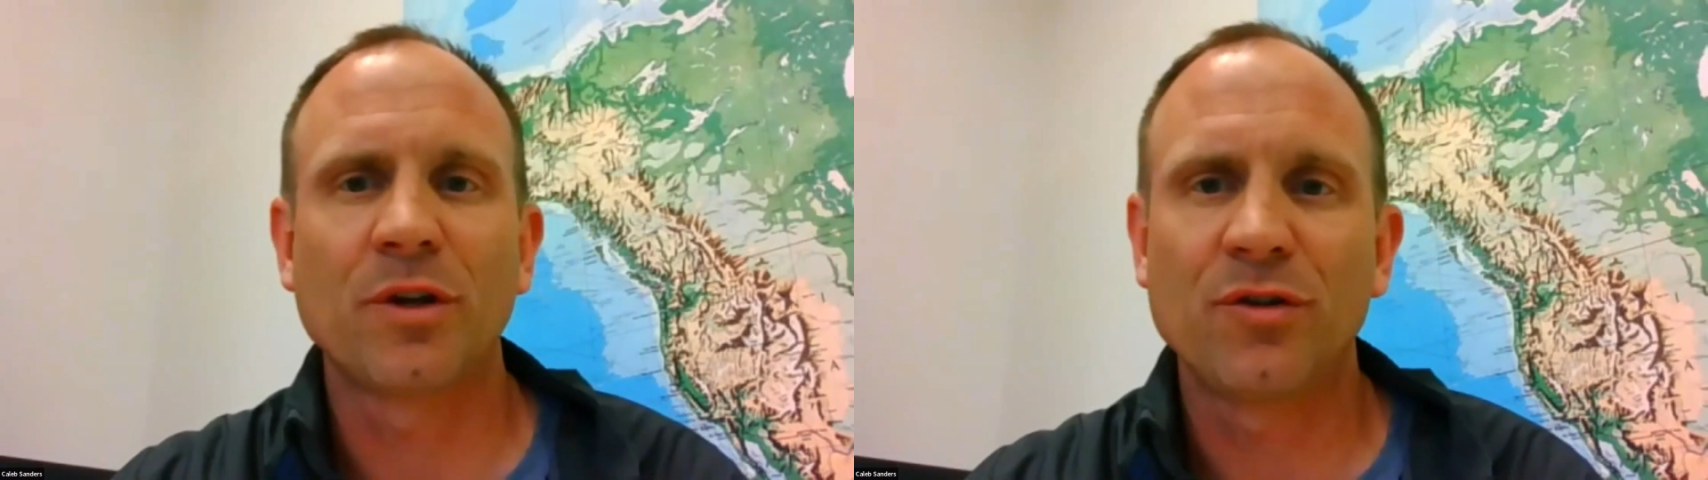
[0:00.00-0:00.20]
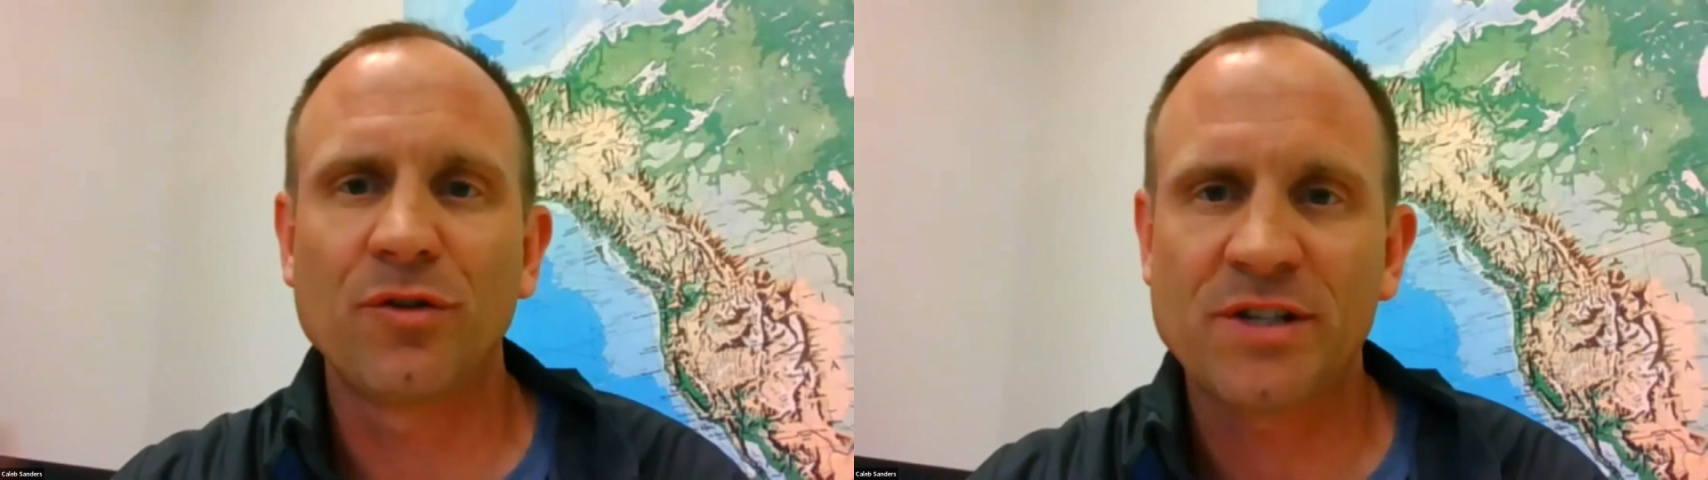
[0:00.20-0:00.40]
or
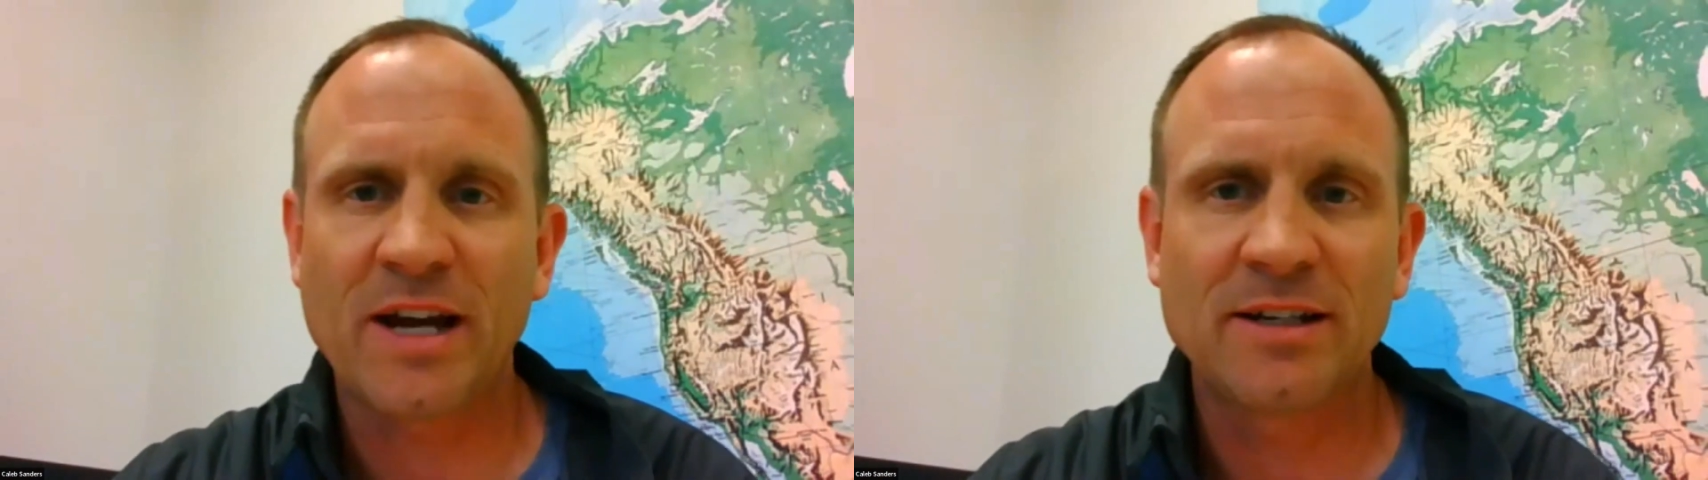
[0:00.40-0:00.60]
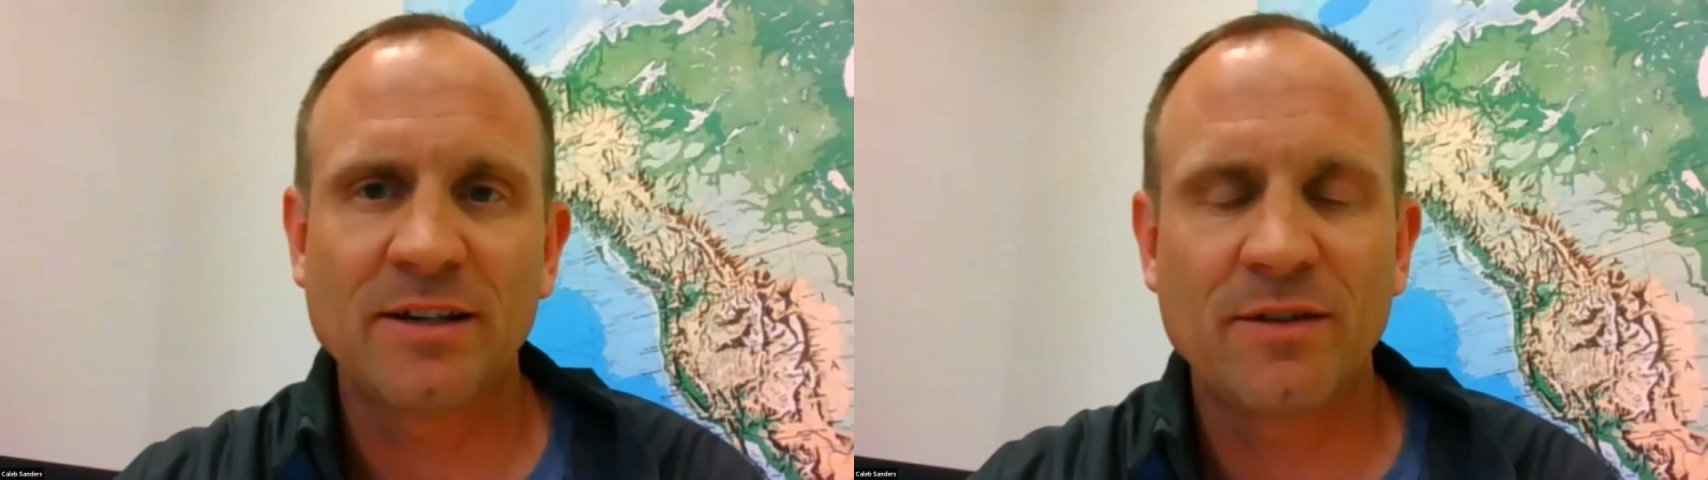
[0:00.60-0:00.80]
we're going to do
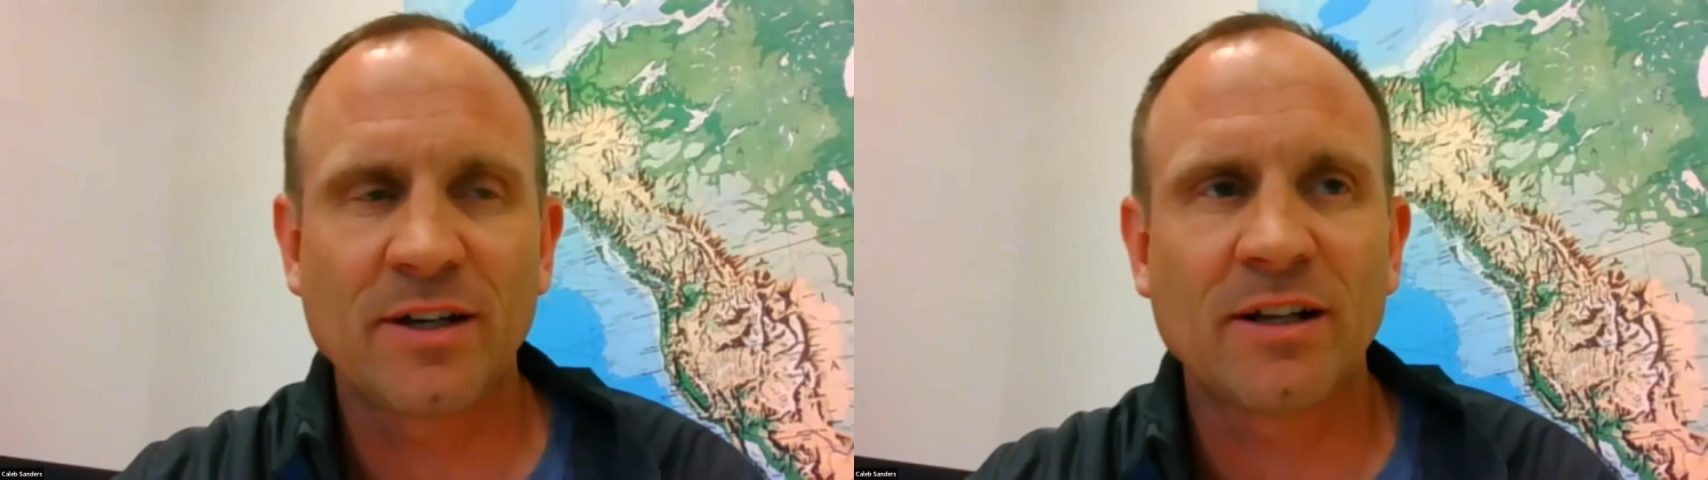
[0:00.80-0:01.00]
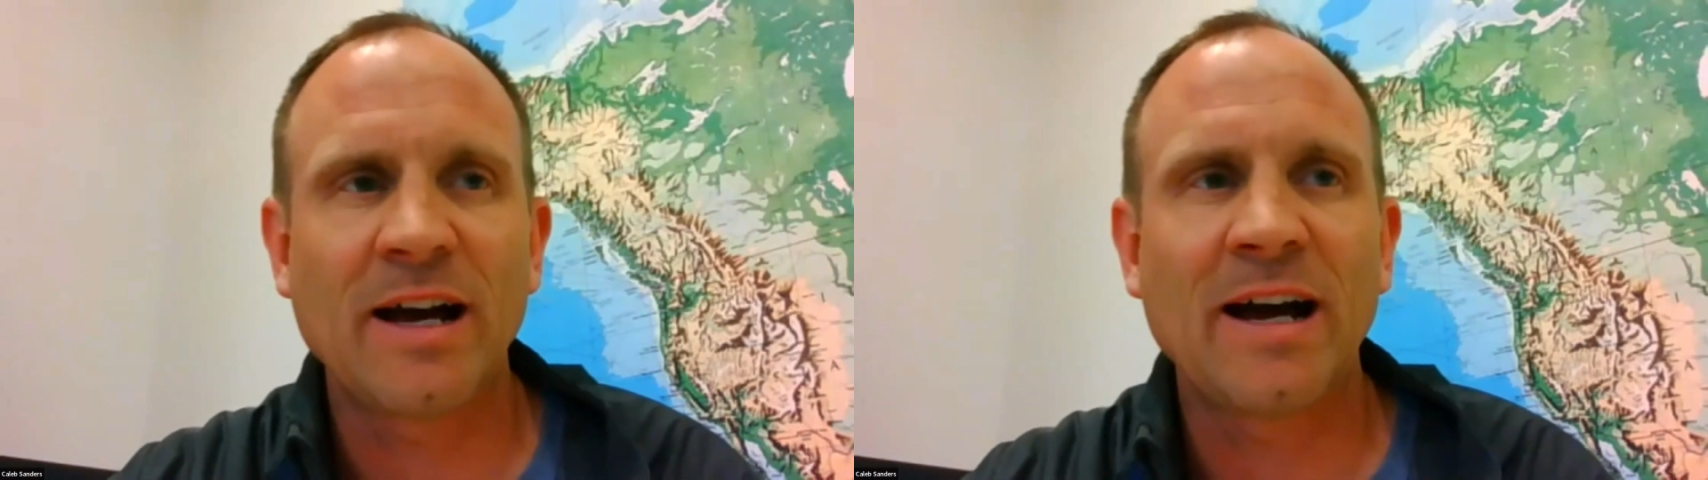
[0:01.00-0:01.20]
this
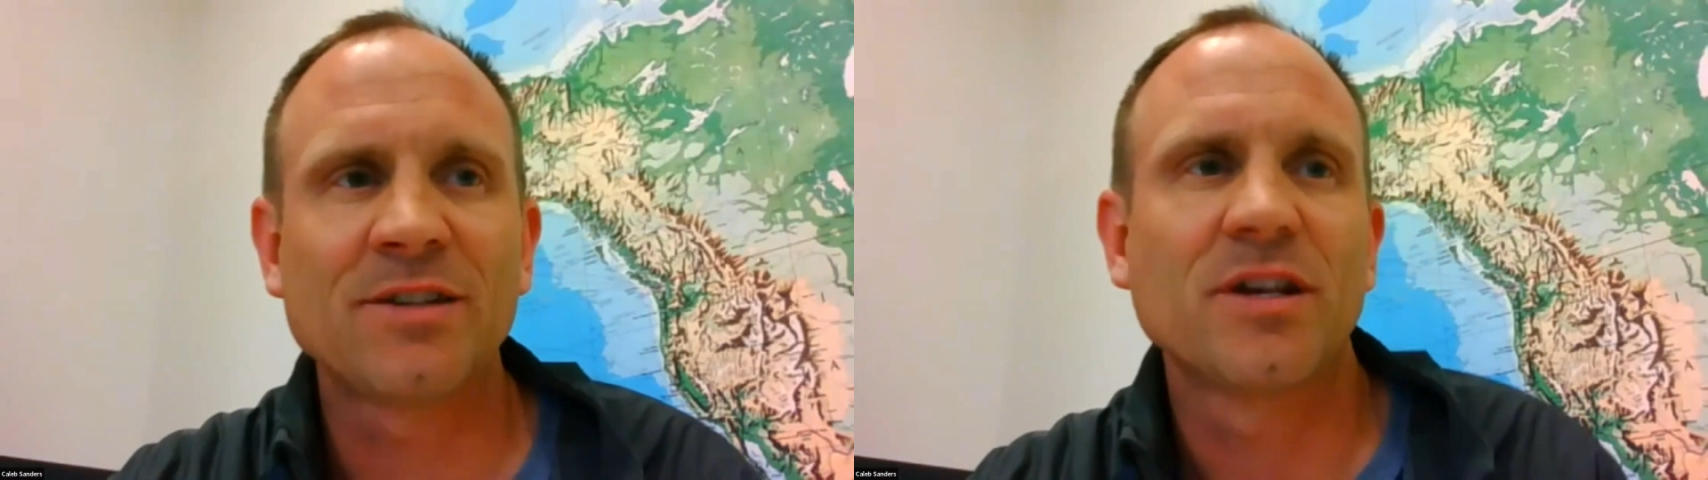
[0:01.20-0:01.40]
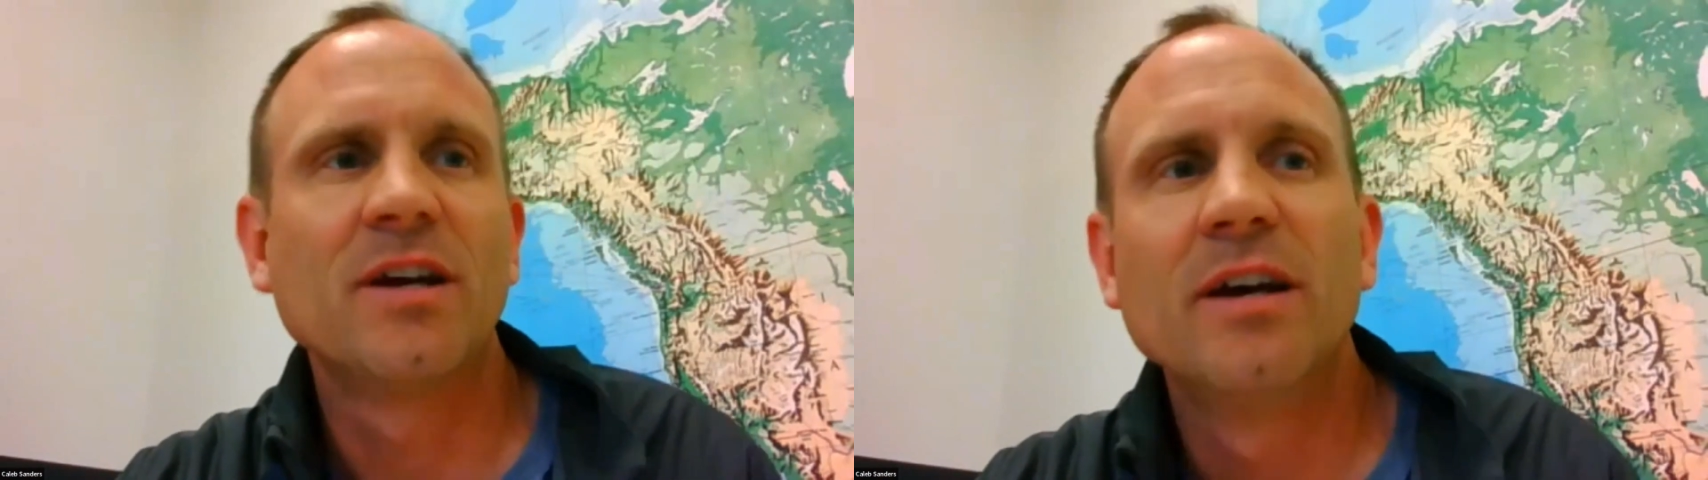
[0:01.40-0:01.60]
activity in
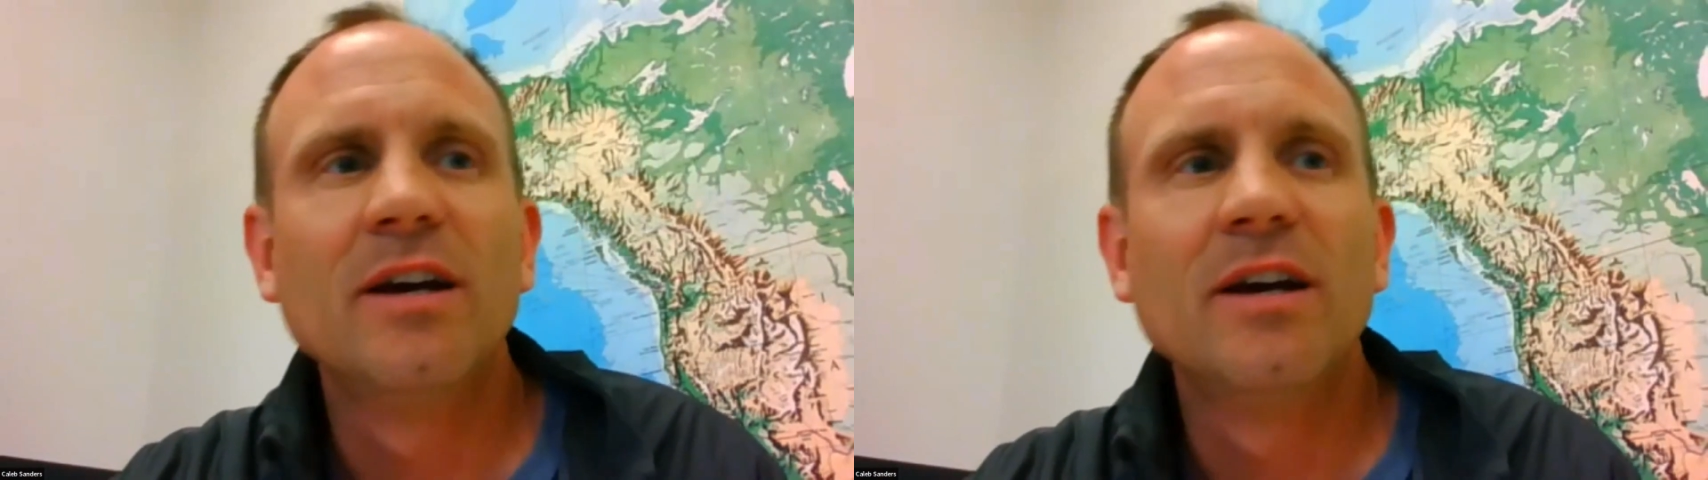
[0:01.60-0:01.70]
class,